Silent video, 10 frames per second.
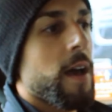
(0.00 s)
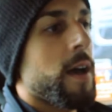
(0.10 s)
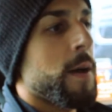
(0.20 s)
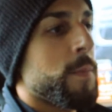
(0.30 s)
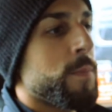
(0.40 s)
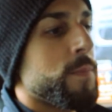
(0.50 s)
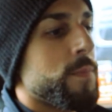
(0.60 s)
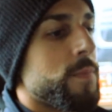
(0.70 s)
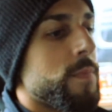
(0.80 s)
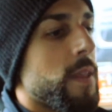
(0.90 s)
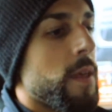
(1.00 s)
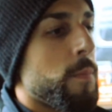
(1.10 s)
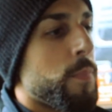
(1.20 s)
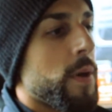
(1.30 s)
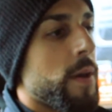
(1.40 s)
Um,
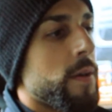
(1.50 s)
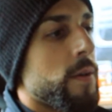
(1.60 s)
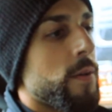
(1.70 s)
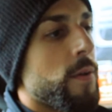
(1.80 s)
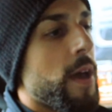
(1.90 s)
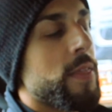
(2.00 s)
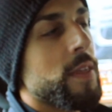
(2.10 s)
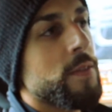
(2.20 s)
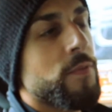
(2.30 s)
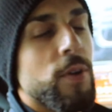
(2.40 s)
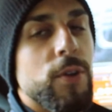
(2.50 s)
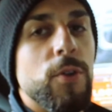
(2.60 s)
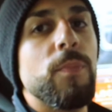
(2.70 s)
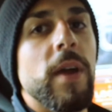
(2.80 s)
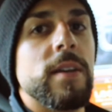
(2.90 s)
but I think for a
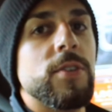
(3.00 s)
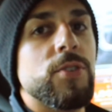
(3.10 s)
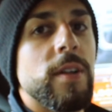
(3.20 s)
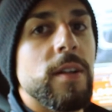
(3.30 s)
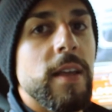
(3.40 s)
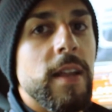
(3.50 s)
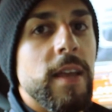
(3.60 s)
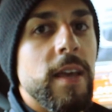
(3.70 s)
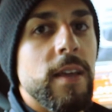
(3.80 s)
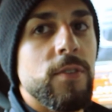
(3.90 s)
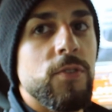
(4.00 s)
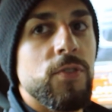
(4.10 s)
new practitioner that's getting in,